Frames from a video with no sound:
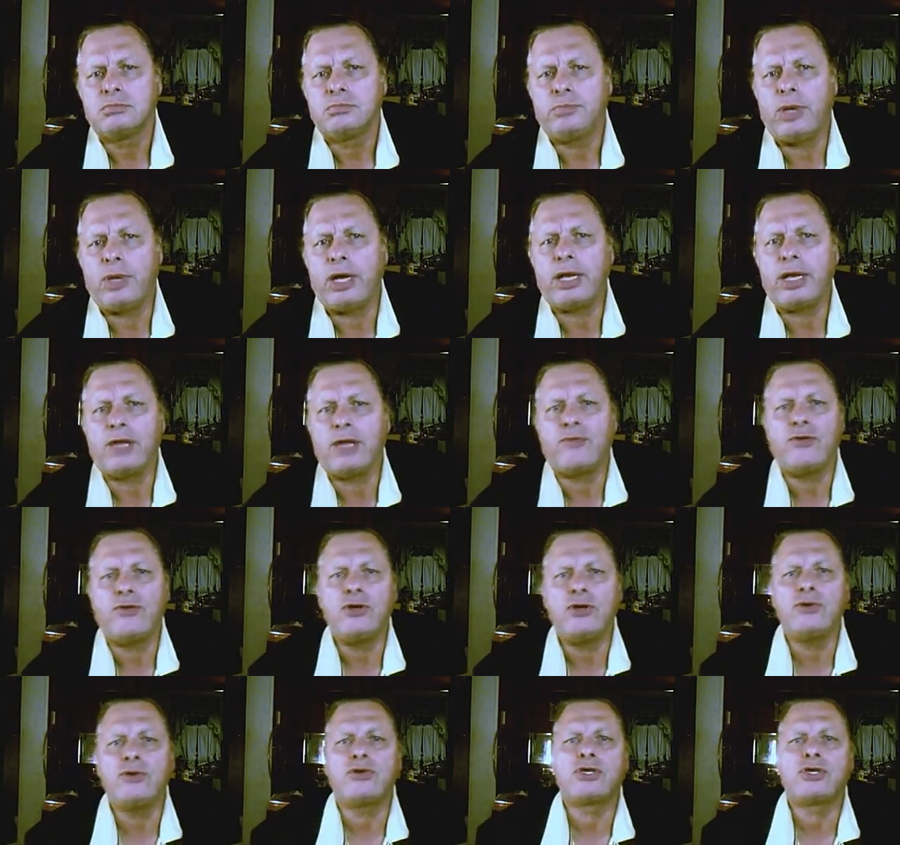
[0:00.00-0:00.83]
But if
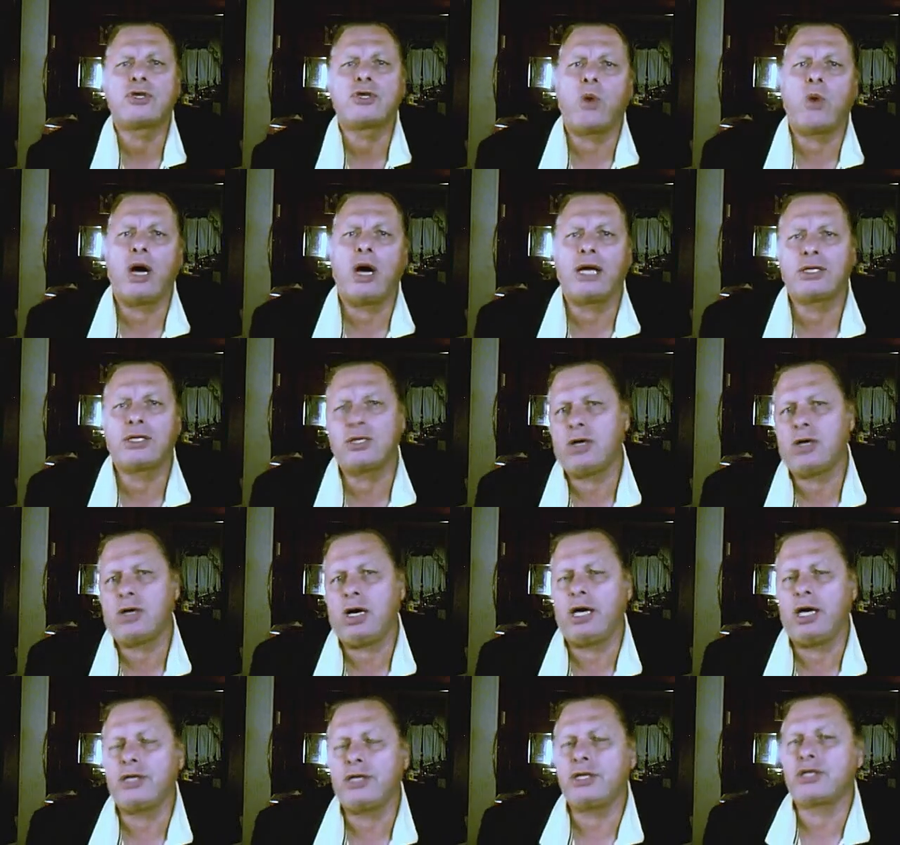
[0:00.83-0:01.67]
you want to
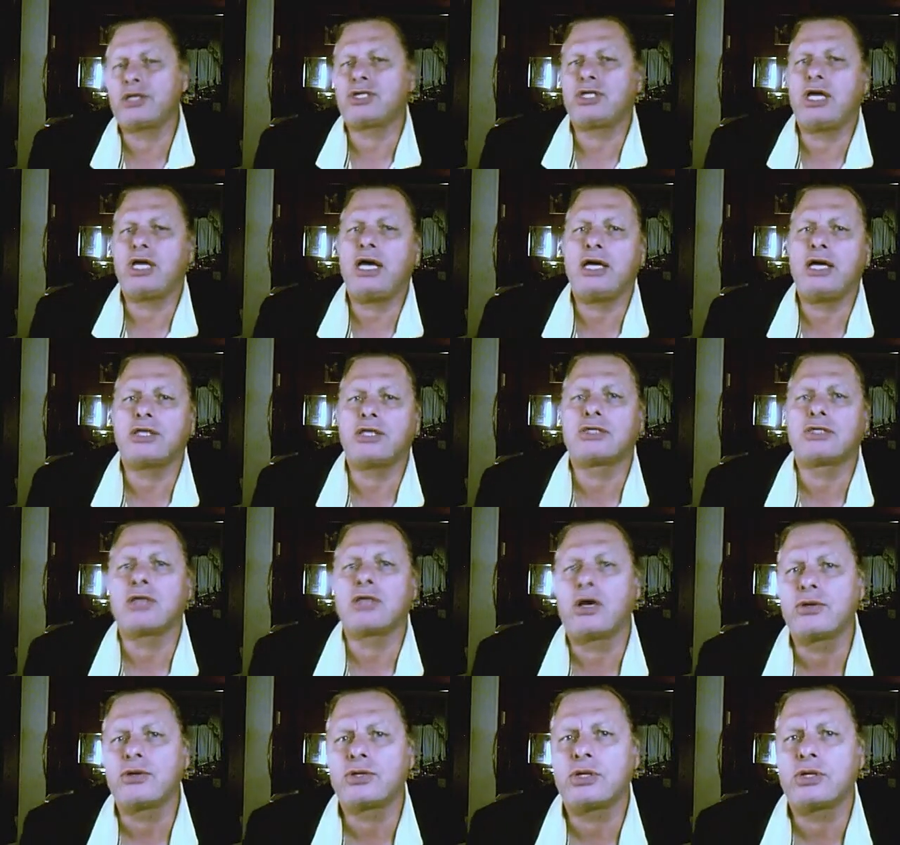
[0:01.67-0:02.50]
understand
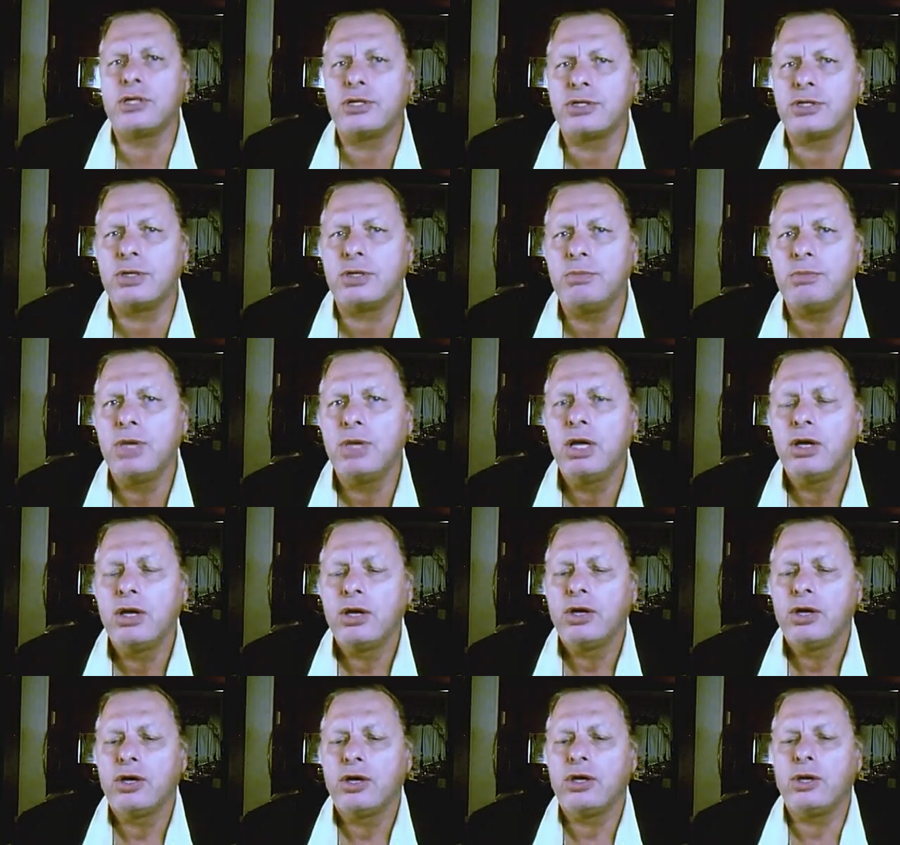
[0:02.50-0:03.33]
socialism,
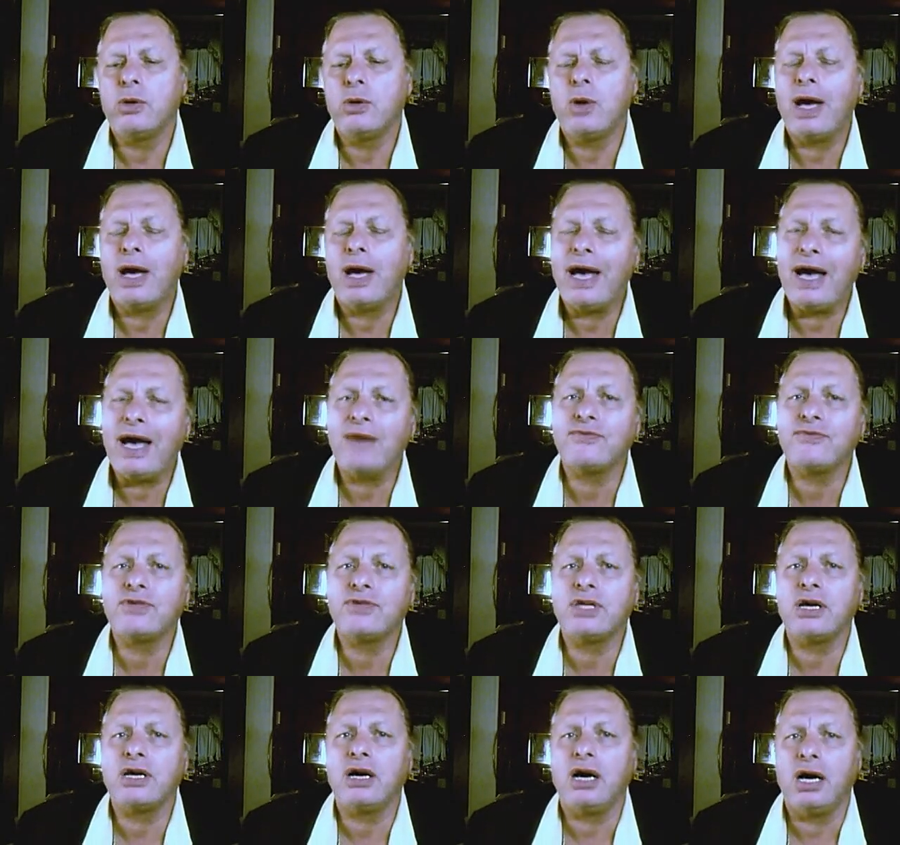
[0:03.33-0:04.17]
you have
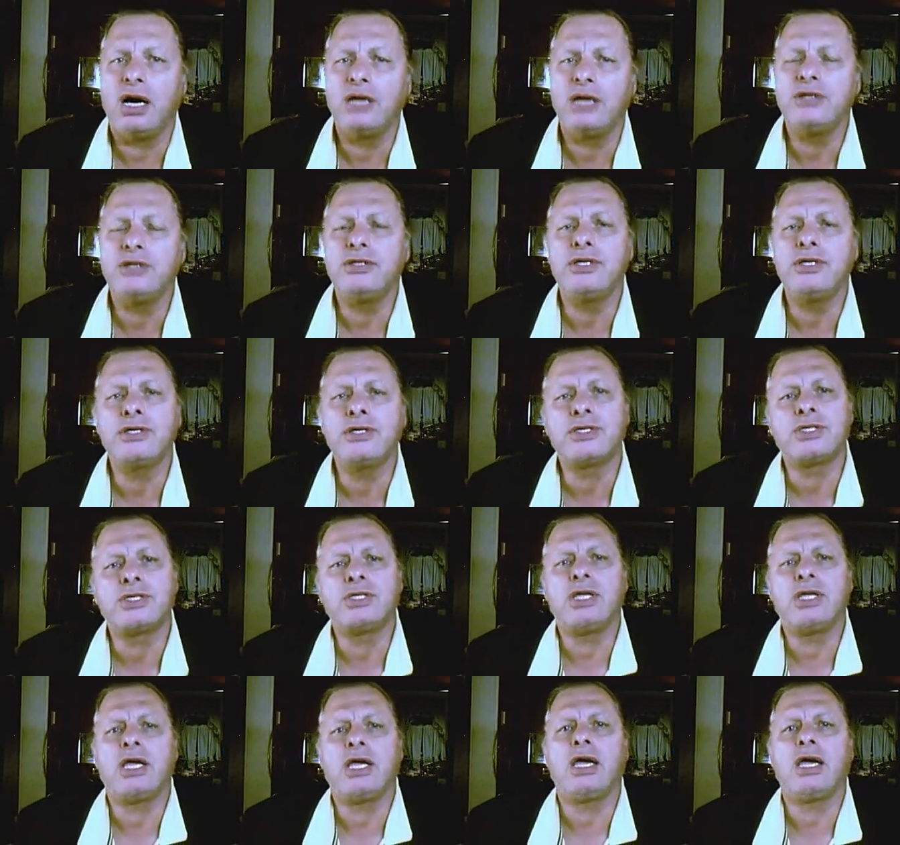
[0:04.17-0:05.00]
to
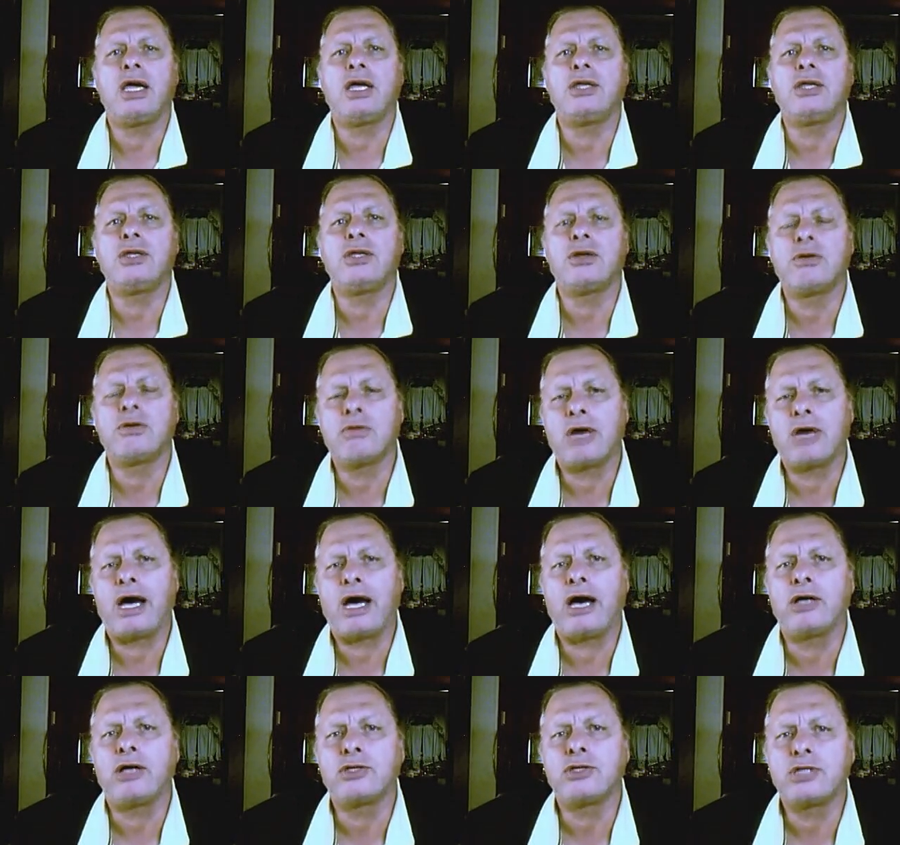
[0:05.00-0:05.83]
understand the
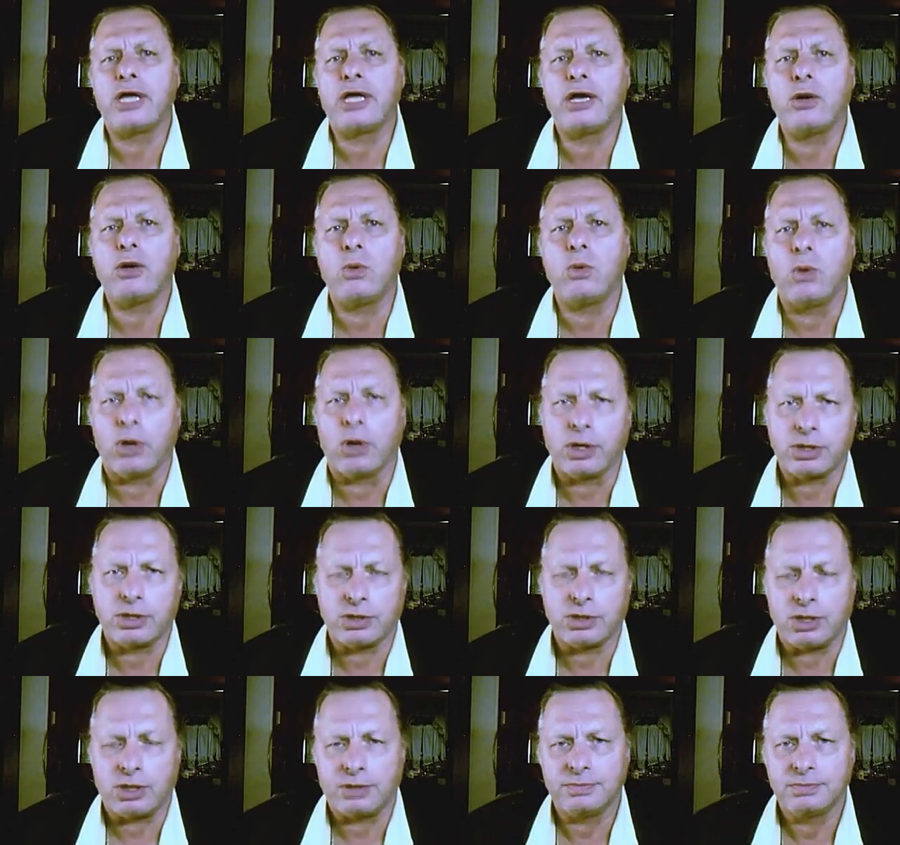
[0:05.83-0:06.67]
grounds that it
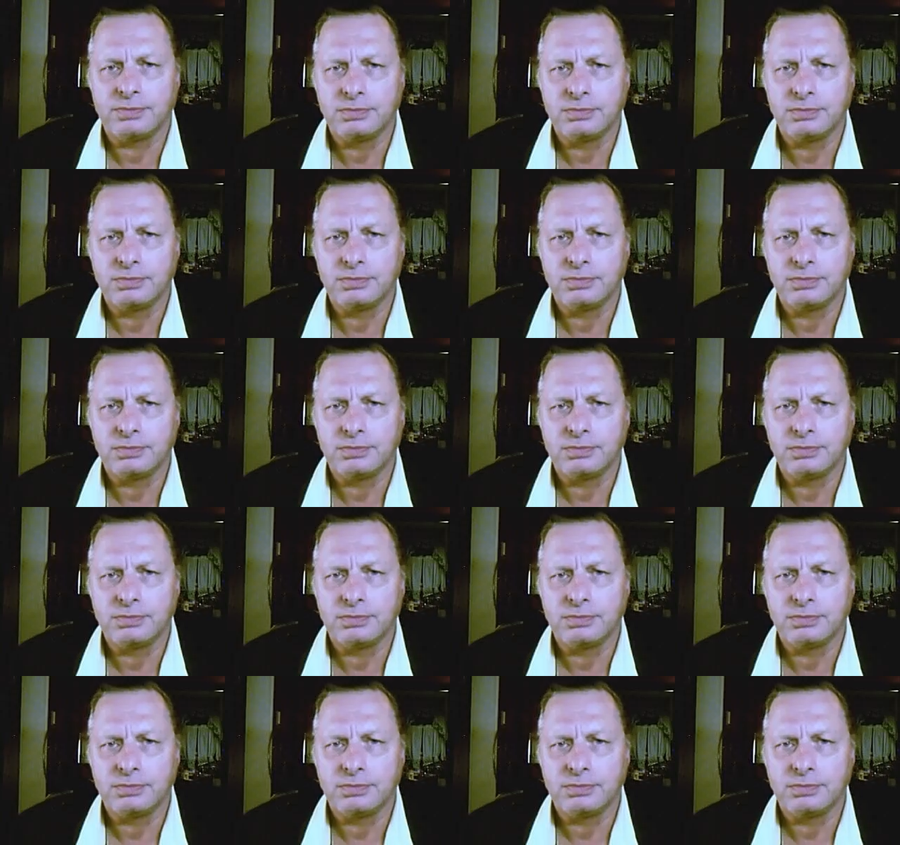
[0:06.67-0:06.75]
works on.